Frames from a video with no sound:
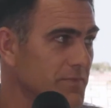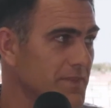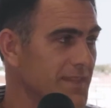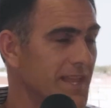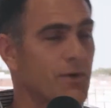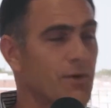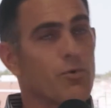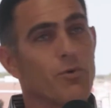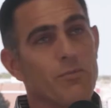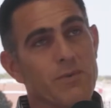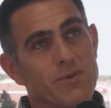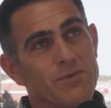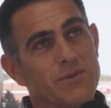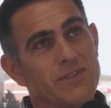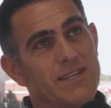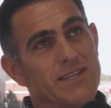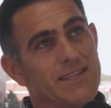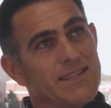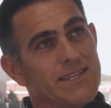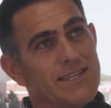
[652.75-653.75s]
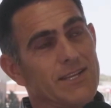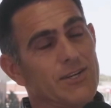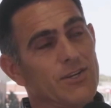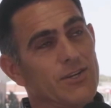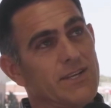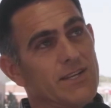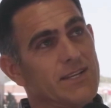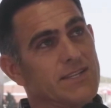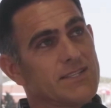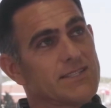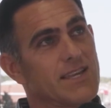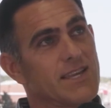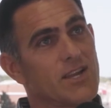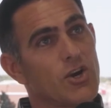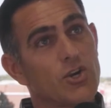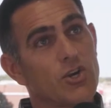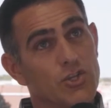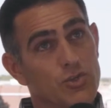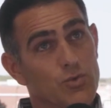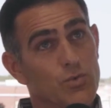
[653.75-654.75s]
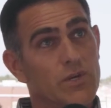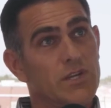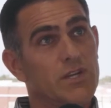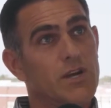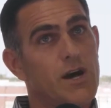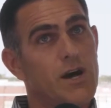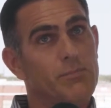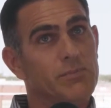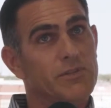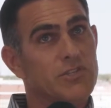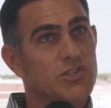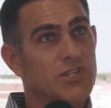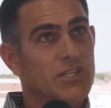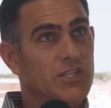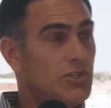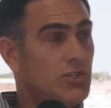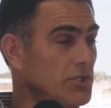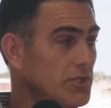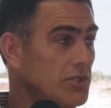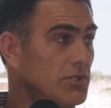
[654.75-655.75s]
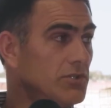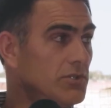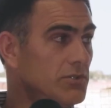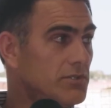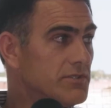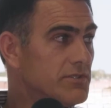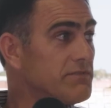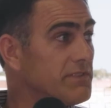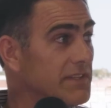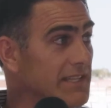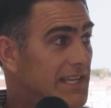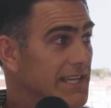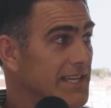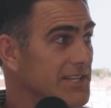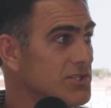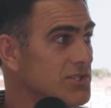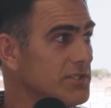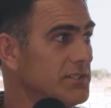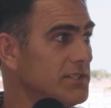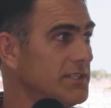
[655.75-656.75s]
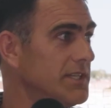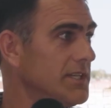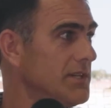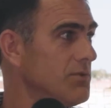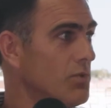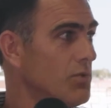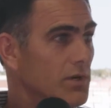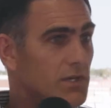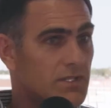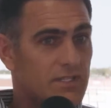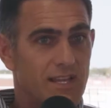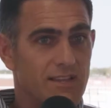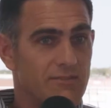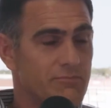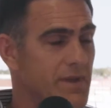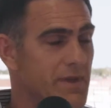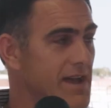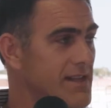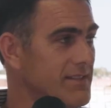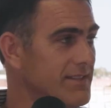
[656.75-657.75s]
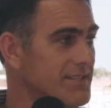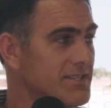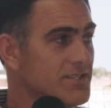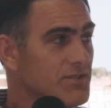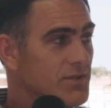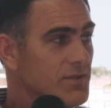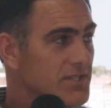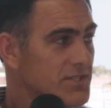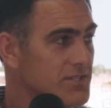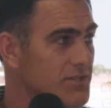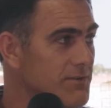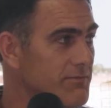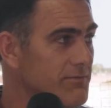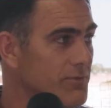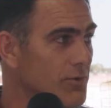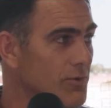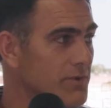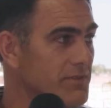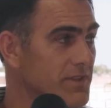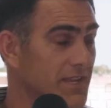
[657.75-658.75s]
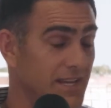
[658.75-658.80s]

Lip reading: Now we'll meet with you at the year end and say, are you accomplishing your goals financially, work-life balance, so on and so forth?